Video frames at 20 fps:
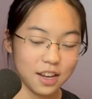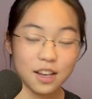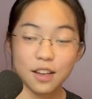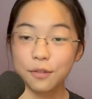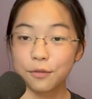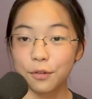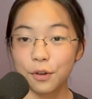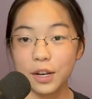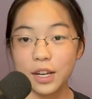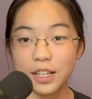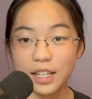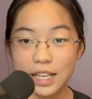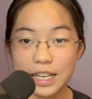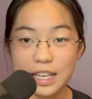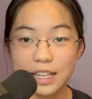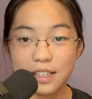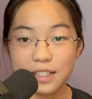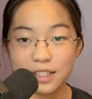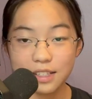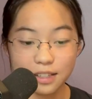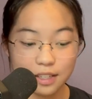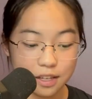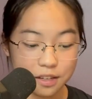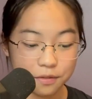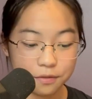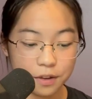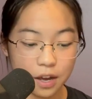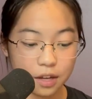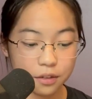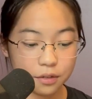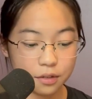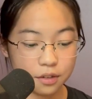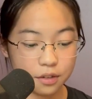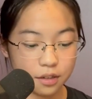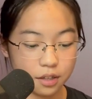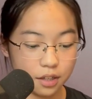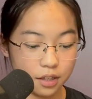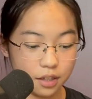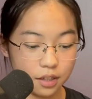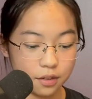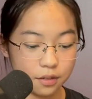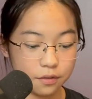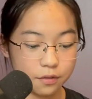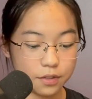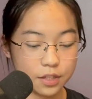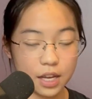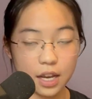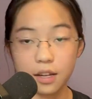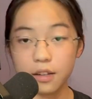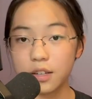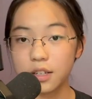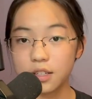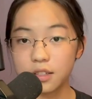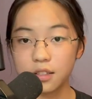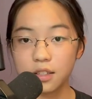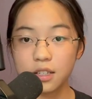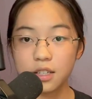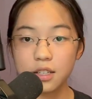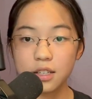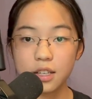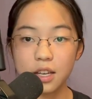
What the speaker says: Freud is the founder of psychoanalytic,